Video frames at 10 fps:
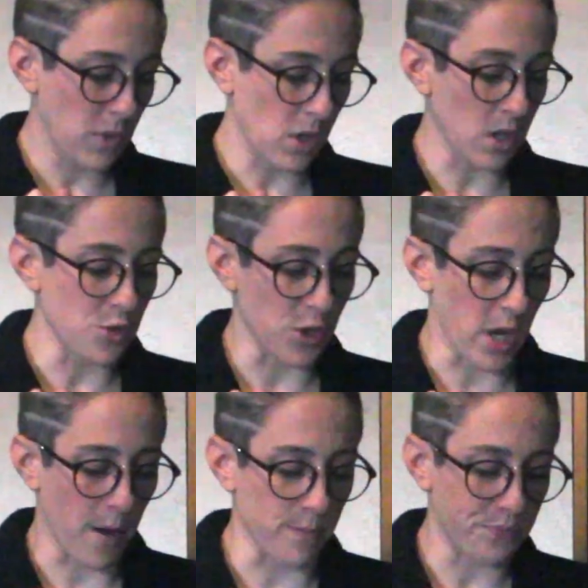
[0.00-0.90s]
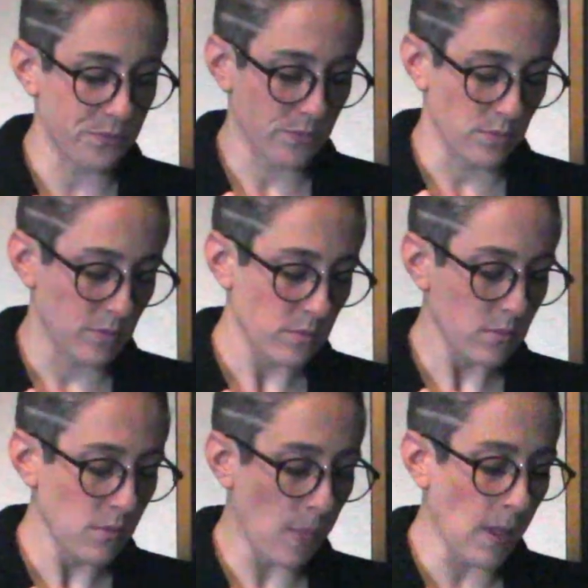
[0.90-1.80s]
Good job.
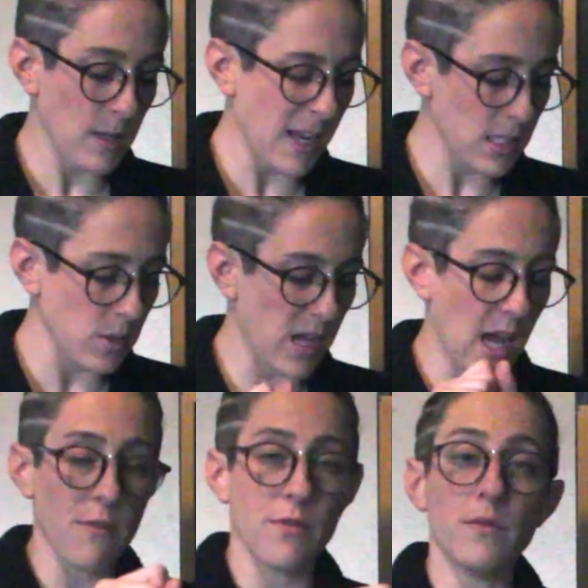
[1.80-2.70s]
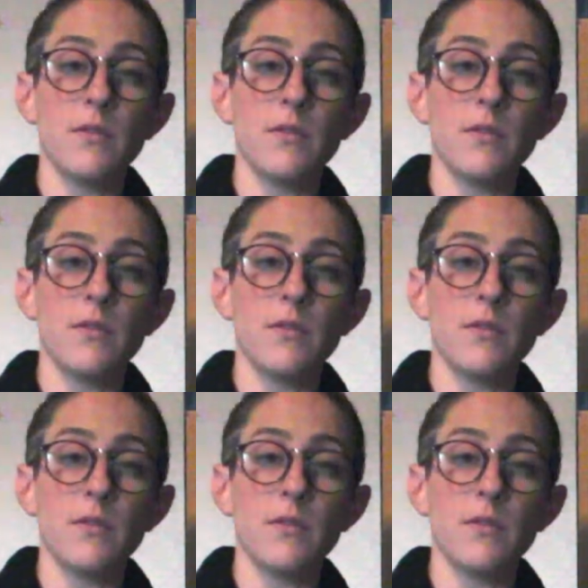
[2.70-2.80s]
Next we have